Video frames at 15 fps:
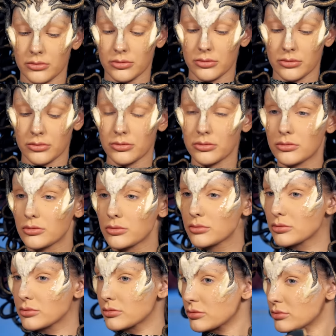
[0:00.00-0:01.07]

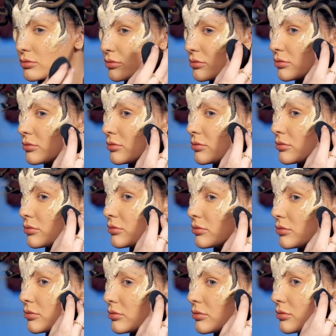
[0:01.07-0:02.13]

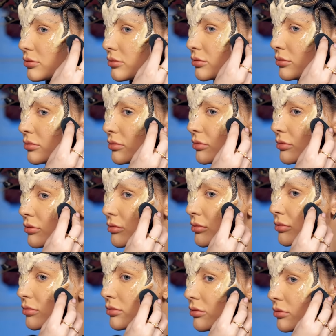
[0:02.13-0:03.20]

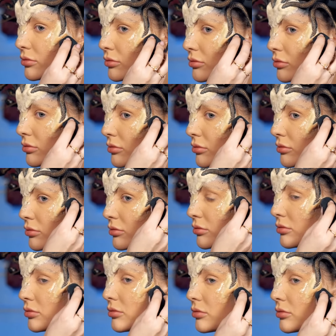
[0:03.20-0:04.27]

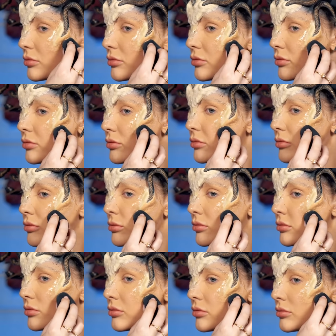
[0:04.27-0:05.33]

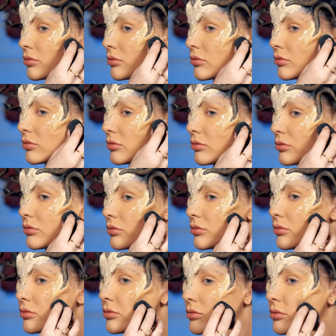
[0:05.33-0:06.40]

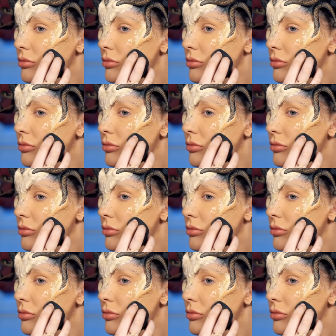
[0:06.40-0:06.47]
(silence)